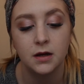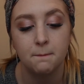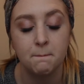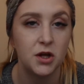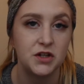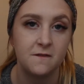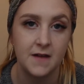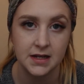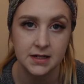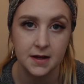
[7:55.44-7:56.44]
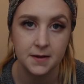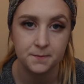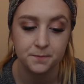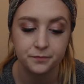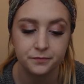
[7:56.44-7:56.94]
much fainter.
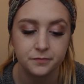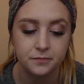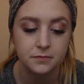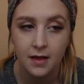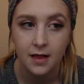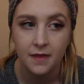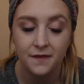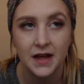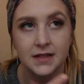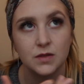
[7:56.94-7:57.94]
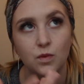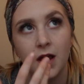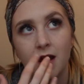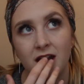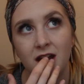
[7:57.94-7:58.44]
That's
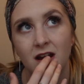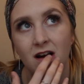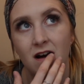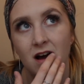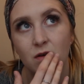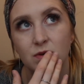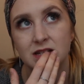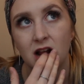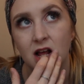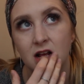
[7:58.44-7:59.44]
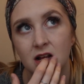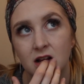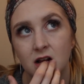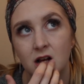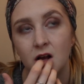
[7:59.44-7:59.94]
when I was like,
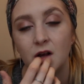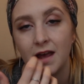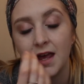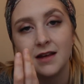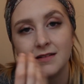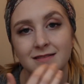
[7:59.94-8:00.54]
okay,